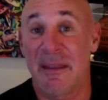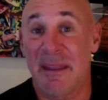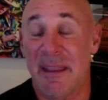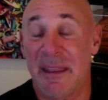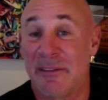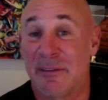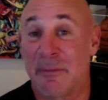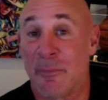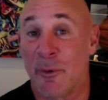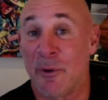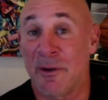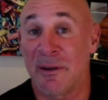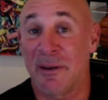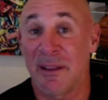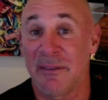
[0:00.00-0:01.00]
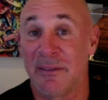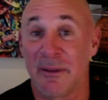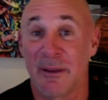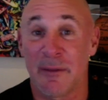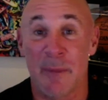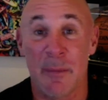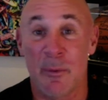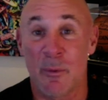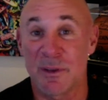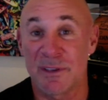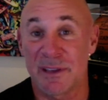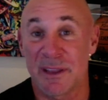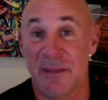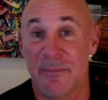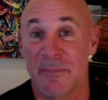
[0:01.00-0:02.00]
is important. And remember, once
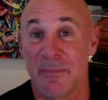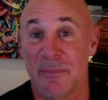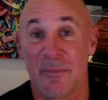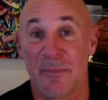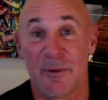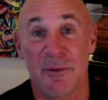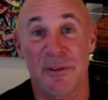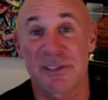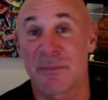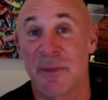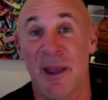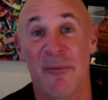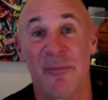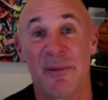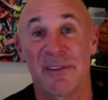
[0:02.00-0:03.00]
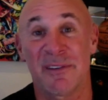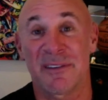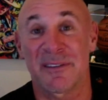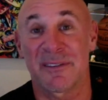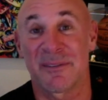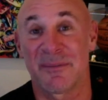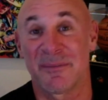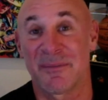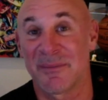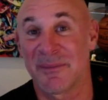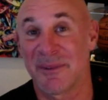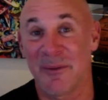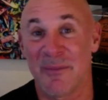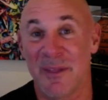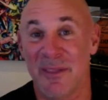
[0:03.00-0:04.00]
again, you're in the smile business.
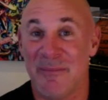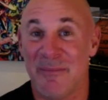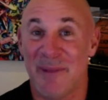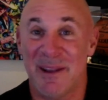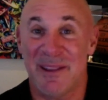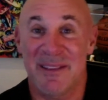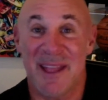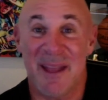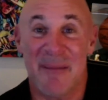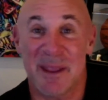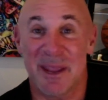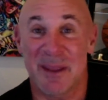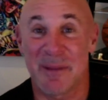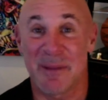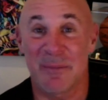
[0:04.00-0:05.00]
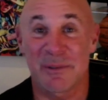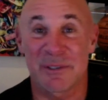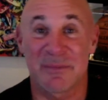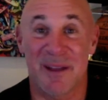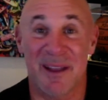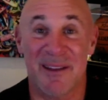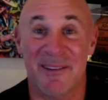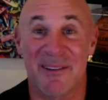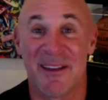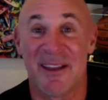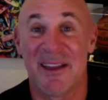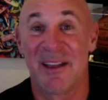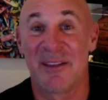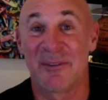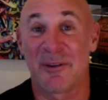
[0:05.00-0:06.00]
Nothing better than that, making people smile.
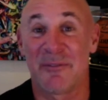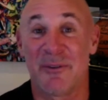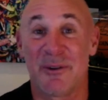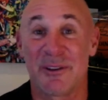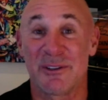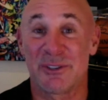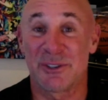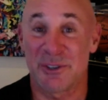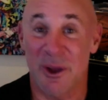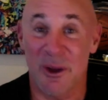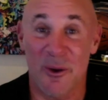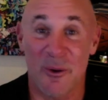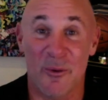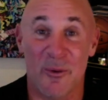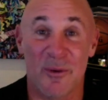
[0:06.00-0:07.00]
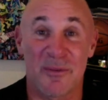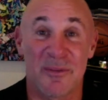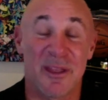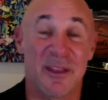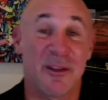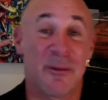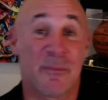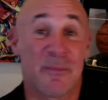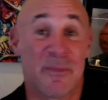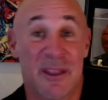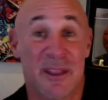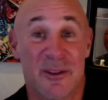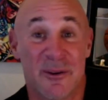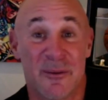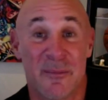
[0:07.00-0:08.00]
So if you could show that
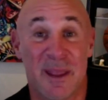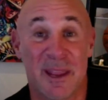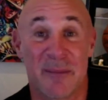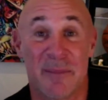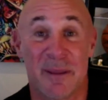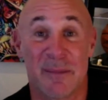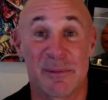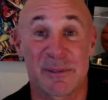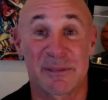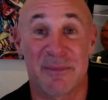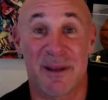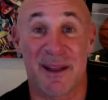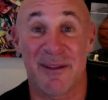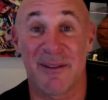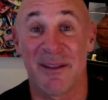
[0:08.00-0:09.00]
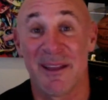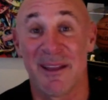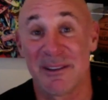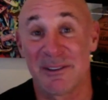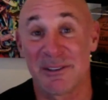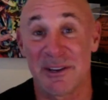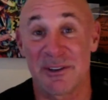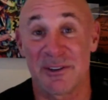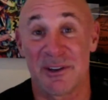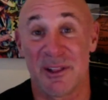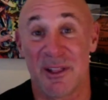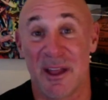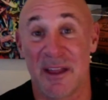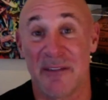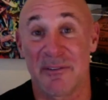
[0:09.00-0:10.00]
you're making people smile, changing their
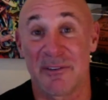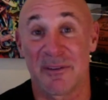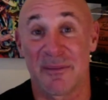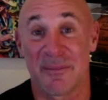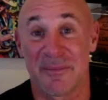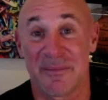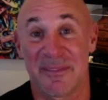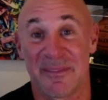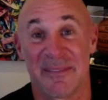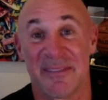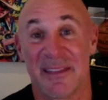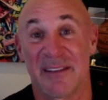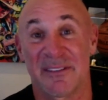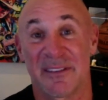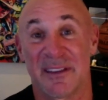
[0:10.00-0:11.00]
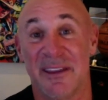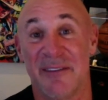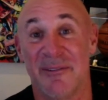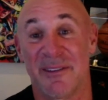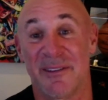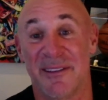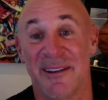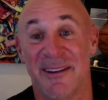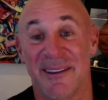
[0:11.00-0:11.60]
lives, that's the key right there.